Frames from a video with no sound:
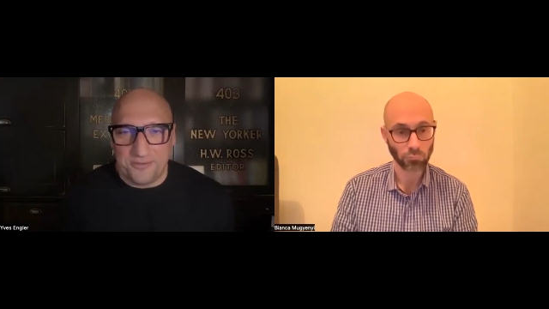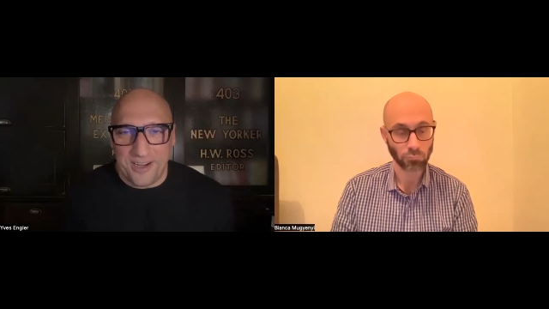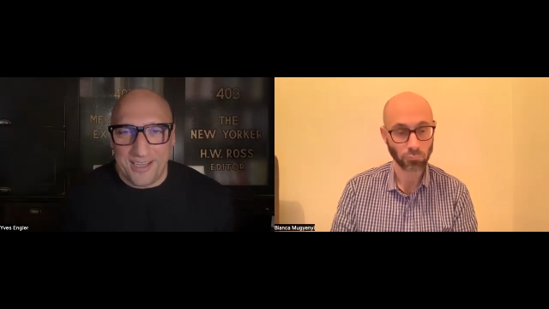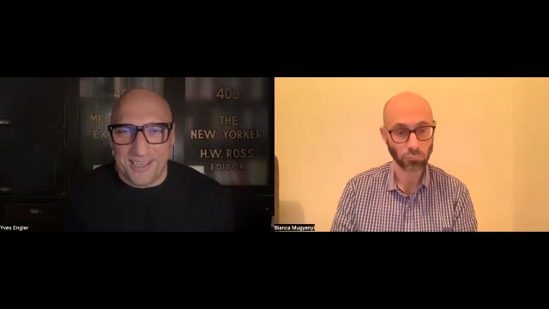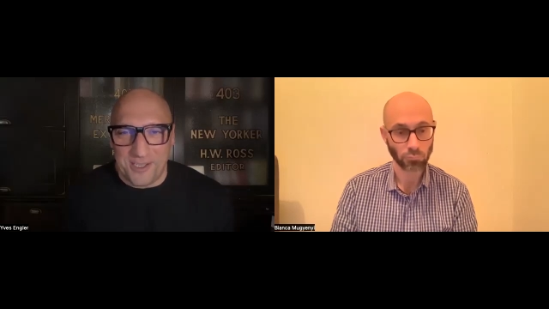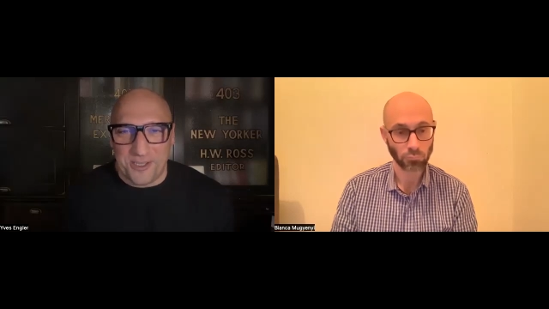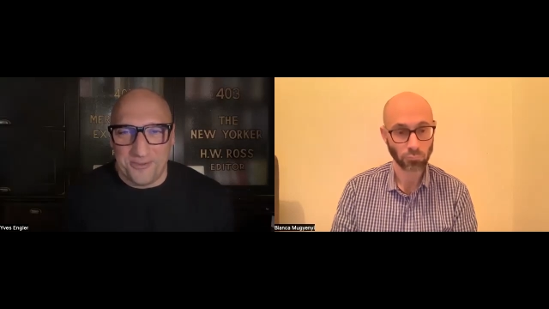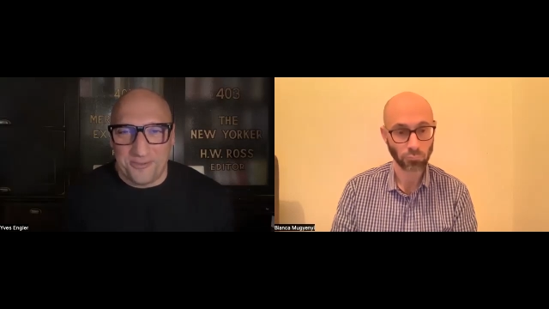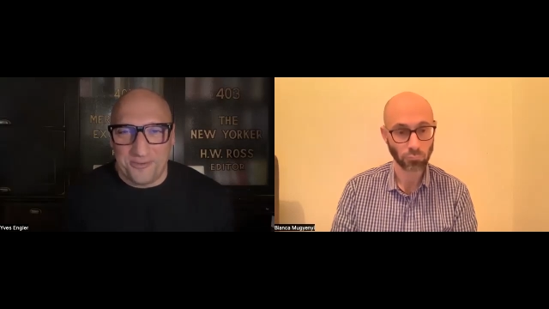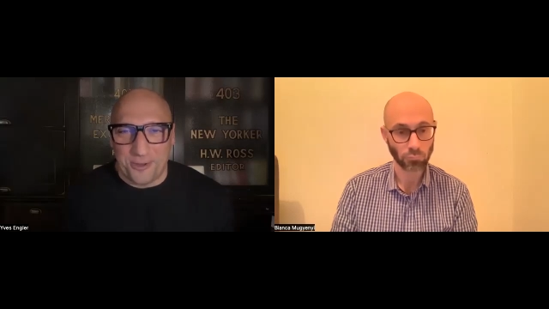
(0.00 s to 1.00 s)
Speaker 1: violation
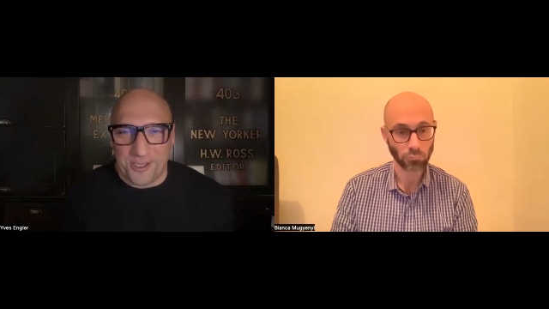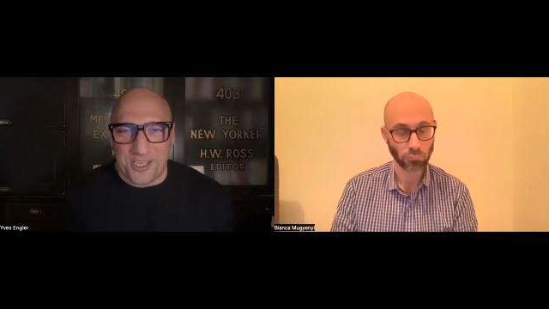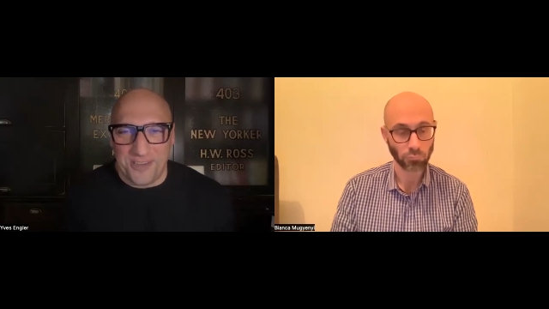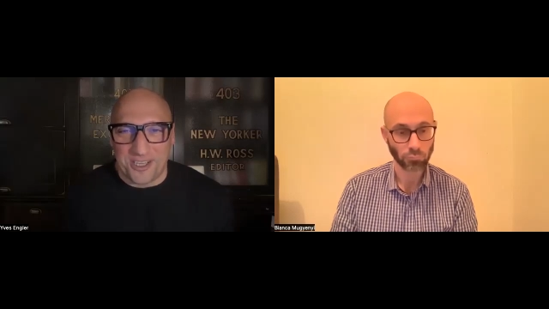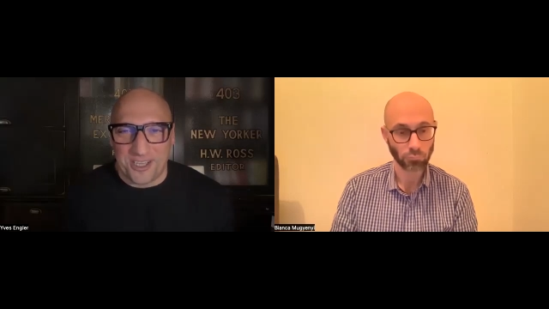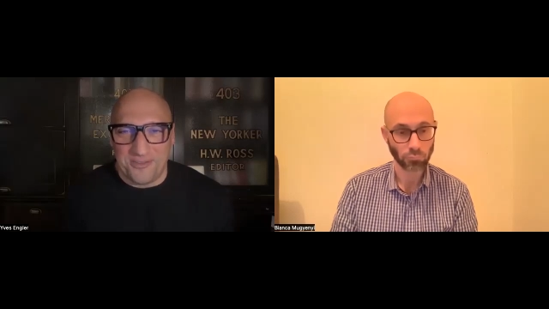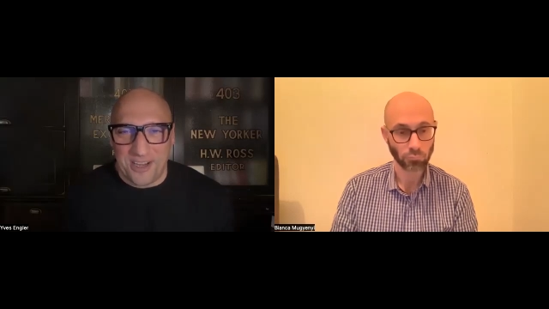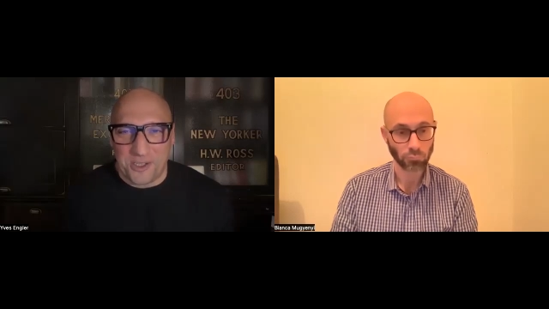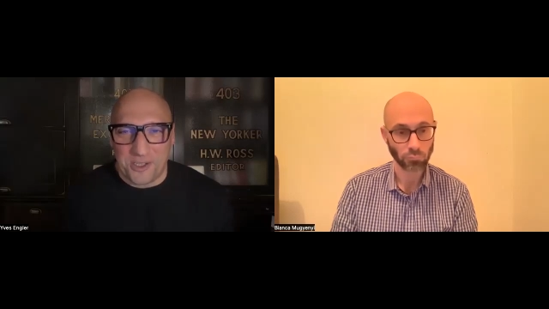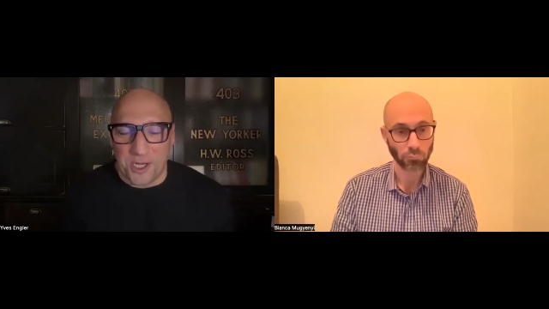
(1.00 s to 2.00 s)
of the Fourth Geneva
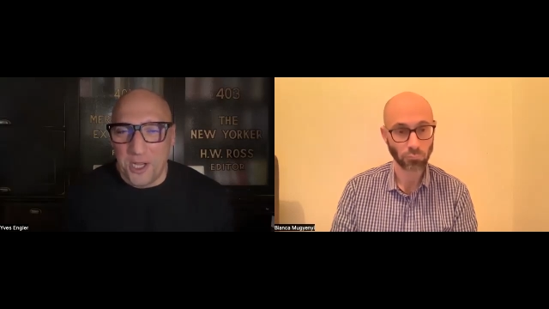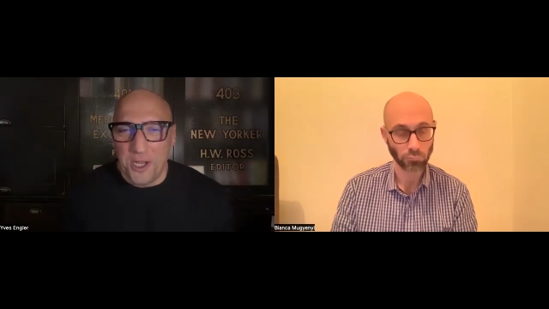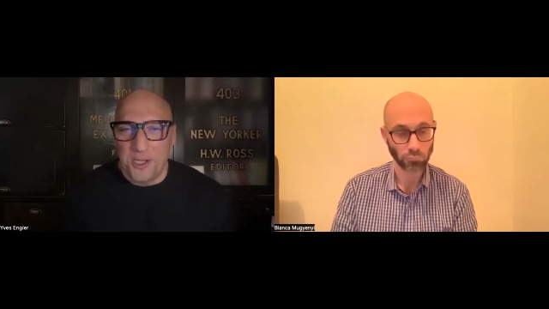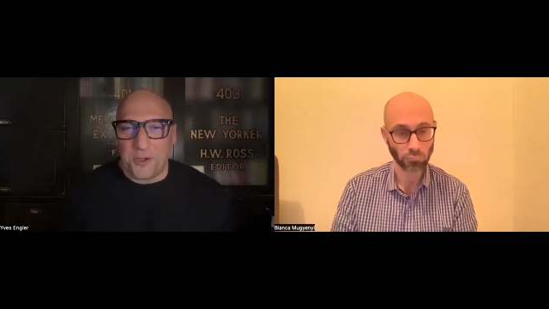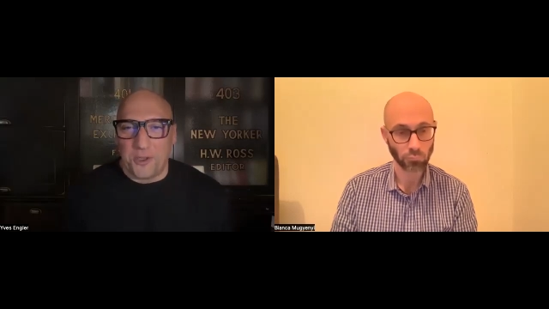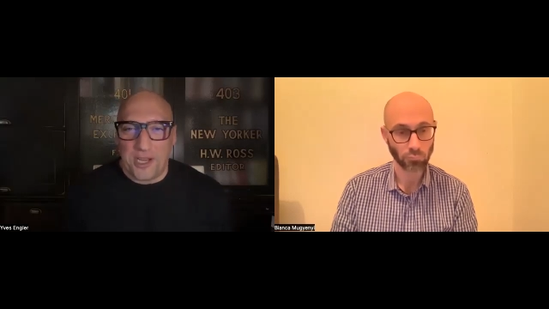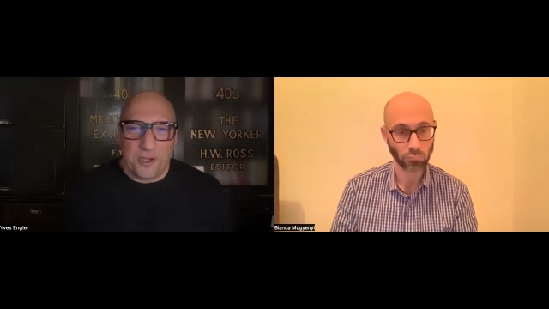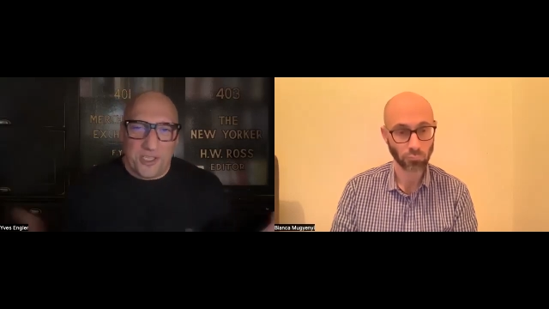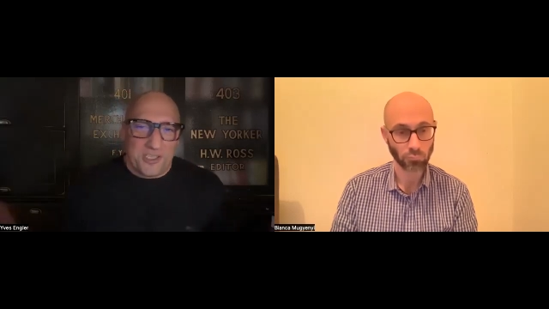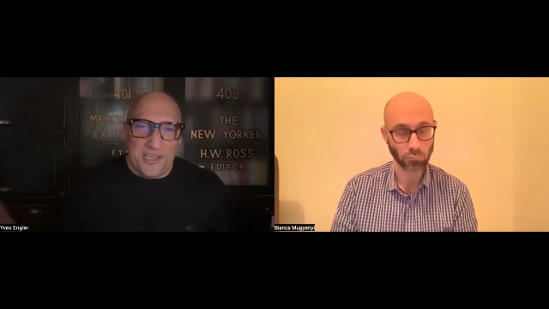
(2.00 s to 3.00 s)
Convention. So they
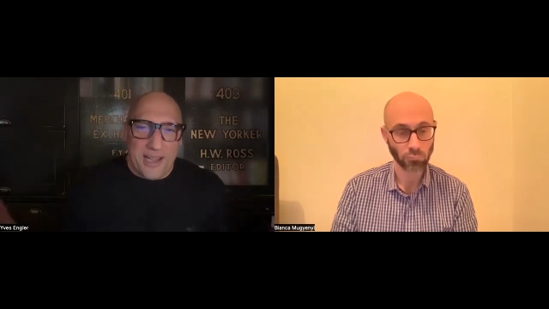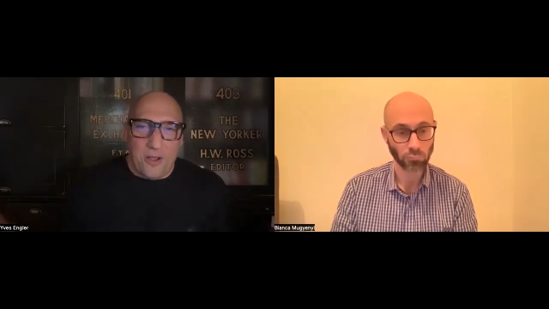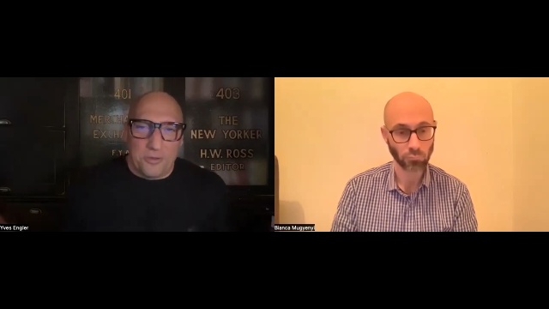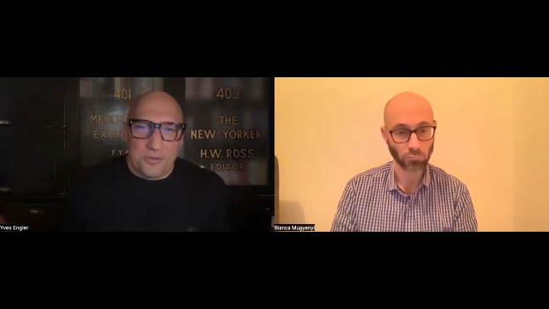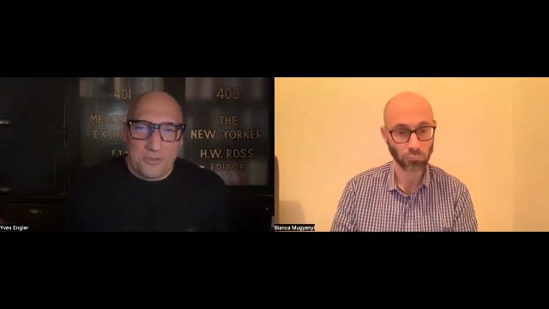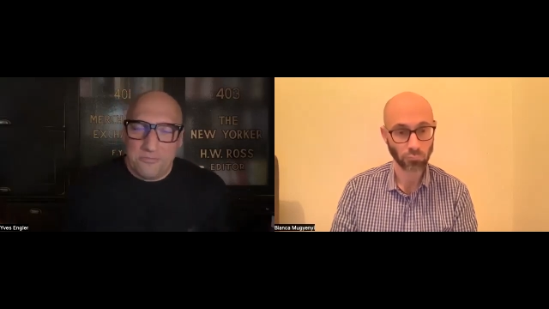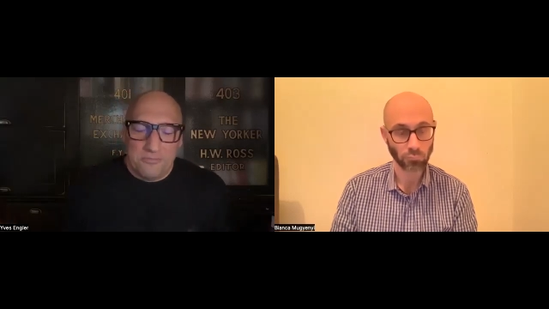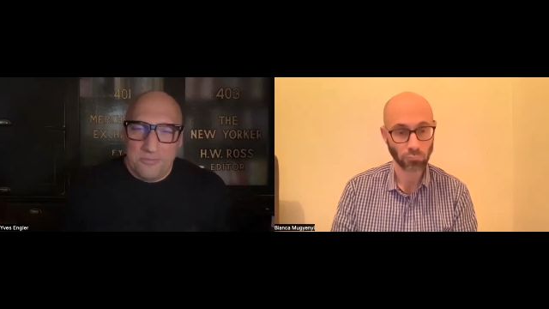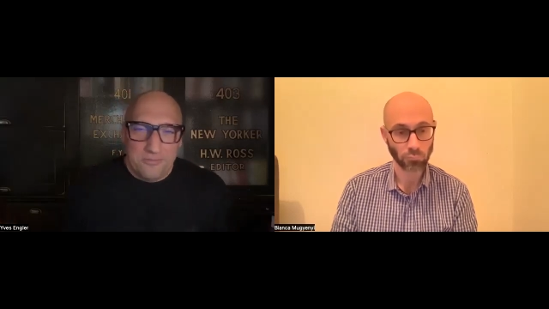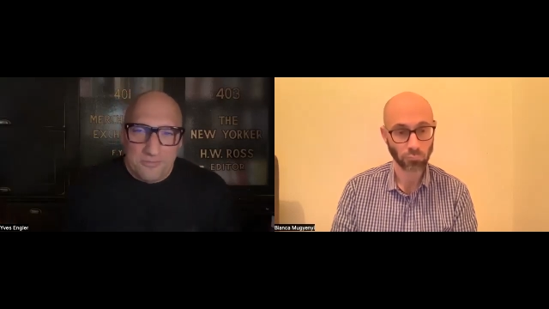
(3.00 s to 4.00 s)
could just announce
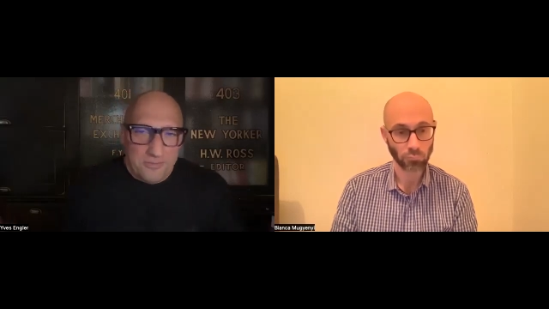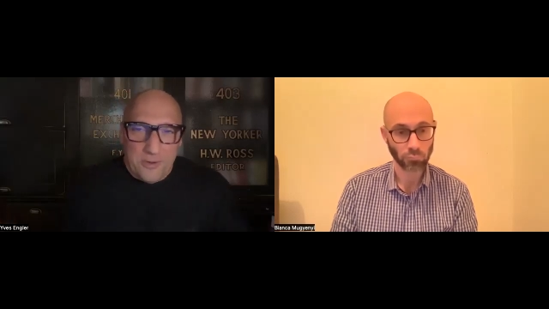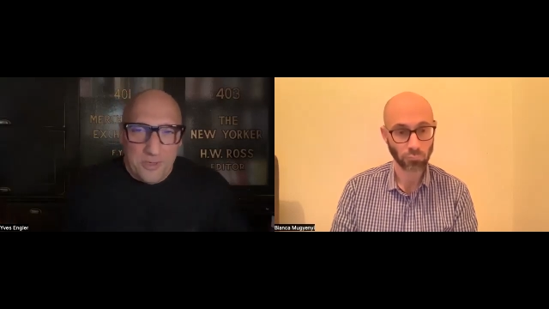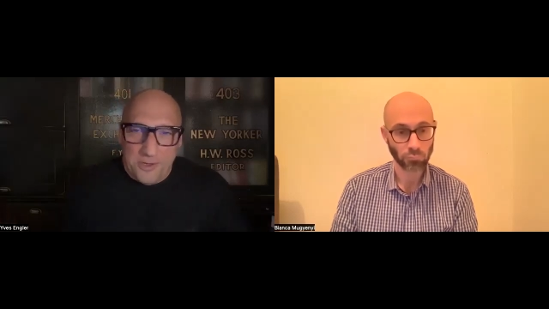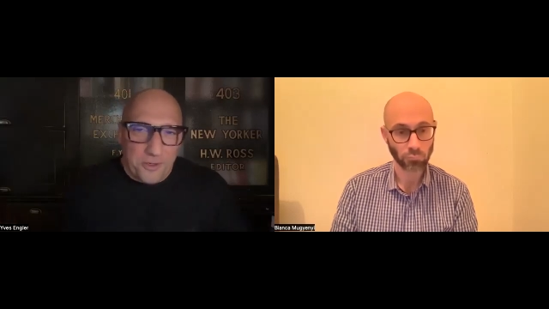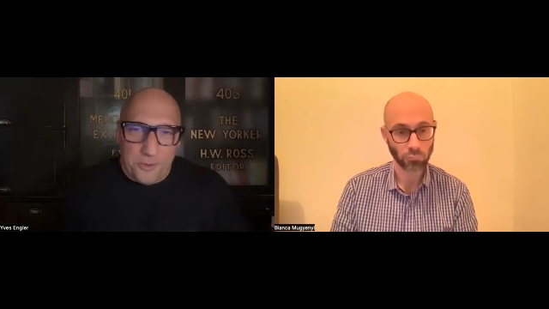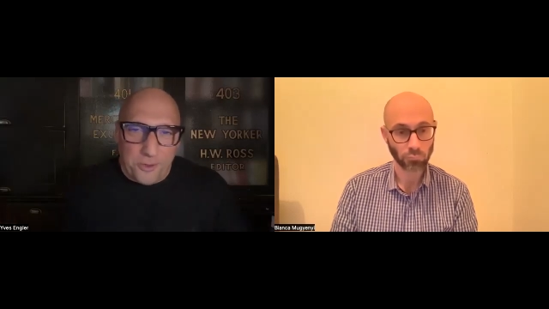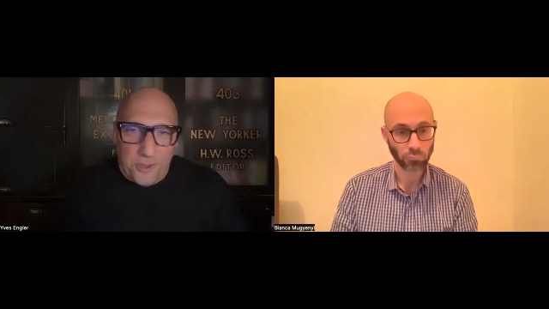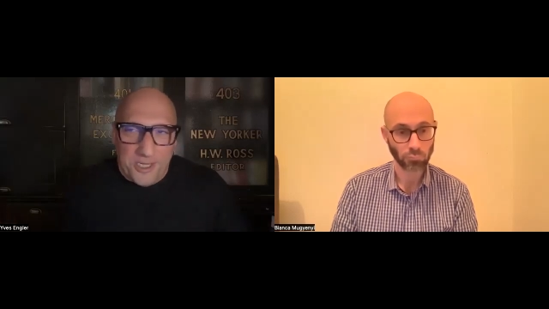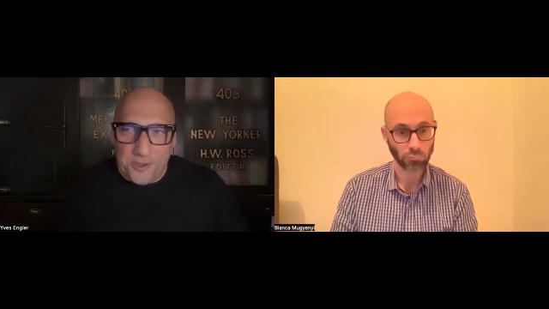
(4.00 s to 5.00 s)
they don't need to go to go